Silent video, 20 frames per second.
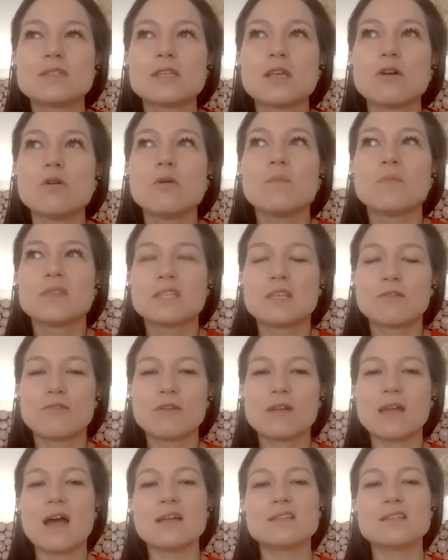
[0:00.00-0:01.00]
so
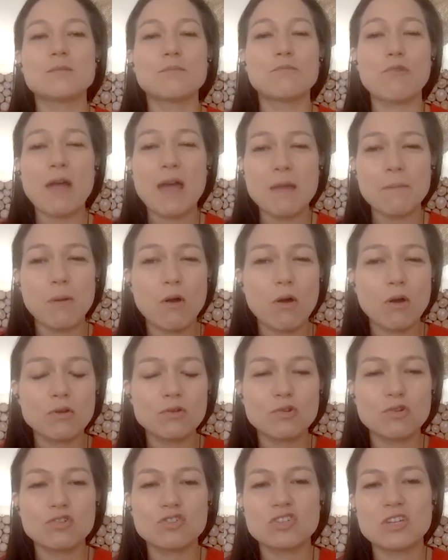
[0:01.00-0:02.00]
different kinds of brand
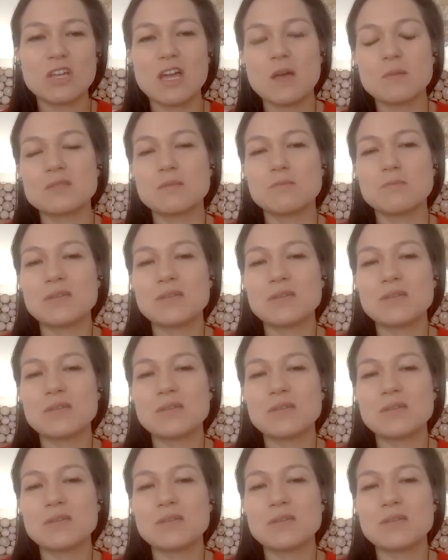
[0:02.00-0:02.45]
partnerships,